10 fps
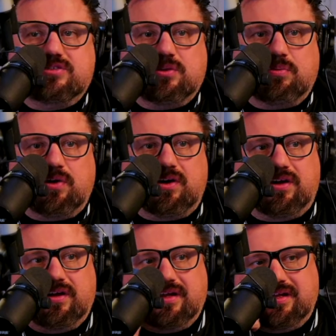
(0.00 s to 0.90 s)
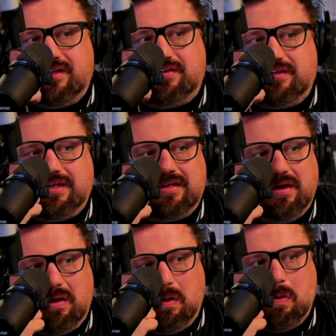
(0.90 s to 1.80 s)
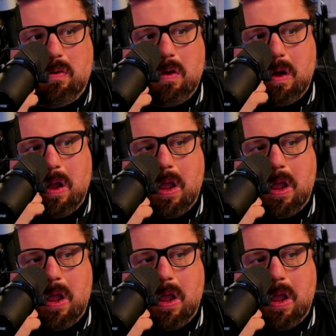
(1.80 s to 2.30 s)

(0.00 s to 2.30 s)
the wall and you're like, no. I